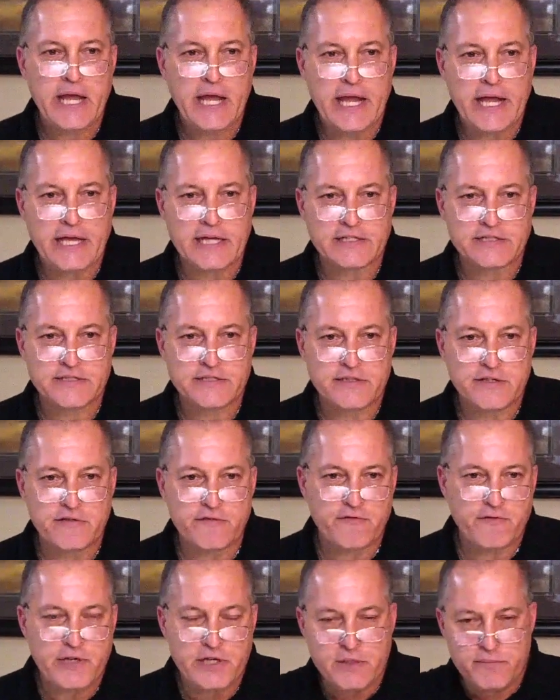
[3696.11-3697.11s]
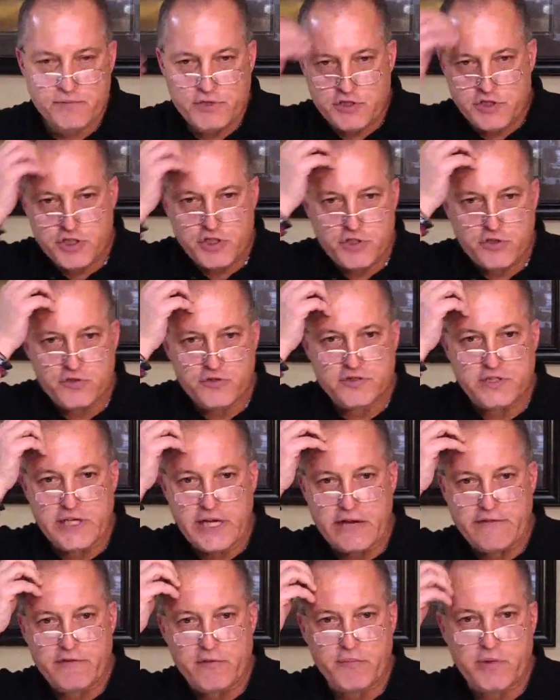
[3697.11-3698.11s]
has the freedom to choose and
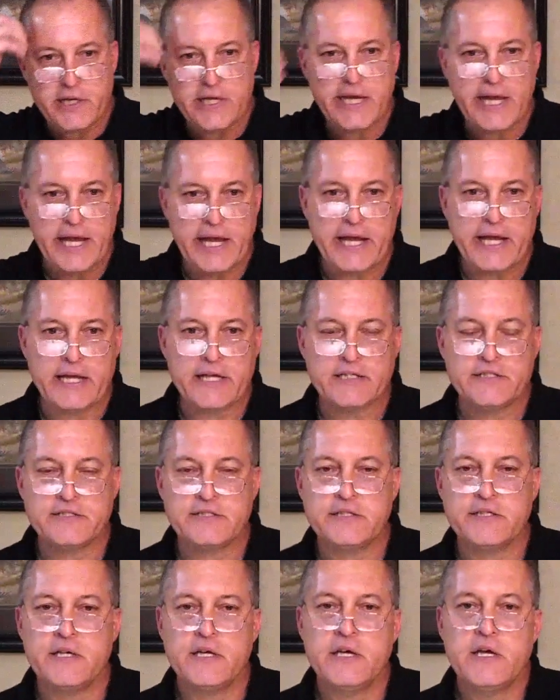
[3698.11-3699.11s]
everybody has